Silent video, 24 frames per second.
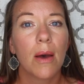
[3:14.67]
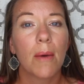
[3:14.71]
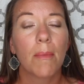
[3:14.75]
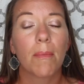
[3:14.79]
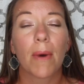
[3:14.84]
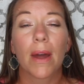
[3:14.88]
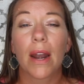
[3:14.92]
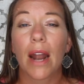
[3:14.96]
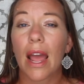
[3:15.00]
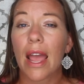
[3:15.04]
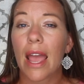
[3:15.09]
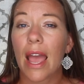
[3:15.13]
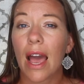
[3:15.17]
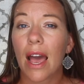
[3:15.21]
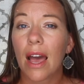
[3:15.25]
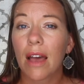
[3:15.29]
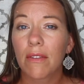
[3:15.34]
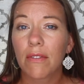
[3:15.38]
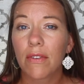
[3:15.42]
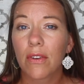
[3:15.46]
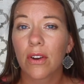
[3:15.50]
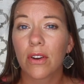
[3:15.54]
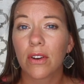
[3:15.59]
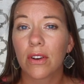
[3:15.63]
but I
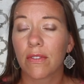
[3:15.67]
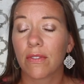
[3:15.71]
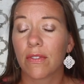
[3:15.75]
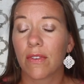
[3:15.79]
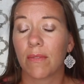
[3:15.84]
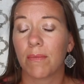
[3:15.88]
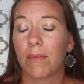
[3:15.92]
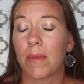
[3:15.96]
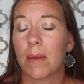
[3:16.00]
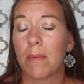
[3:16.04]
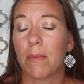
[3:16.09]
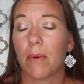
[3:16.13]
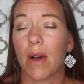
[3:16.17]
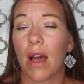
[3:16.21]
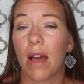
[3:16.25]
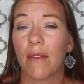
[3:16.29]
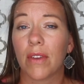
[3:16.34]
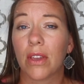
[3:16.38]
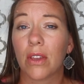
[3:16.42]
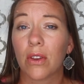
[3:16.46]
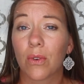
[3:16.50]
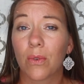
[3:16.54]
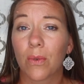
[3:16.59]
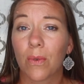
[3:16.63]
have heard of people
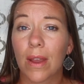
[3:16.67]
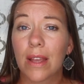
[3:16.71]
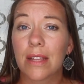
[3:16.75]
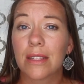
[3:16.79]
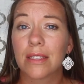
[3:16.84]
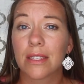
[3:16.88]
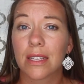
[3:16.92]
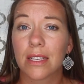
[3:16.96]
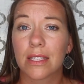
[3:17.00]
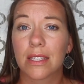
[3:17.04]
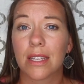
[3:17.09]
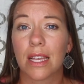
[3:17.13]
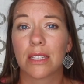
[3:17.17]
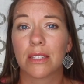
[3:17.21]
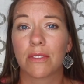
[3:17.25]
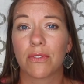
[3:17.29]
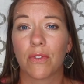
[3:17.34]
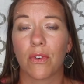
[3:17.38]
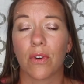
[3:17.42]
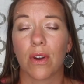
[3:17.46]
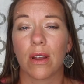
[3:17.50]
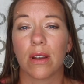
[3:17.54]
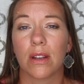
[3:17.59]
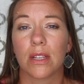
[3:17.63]
having great success
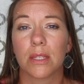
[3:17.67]
for it,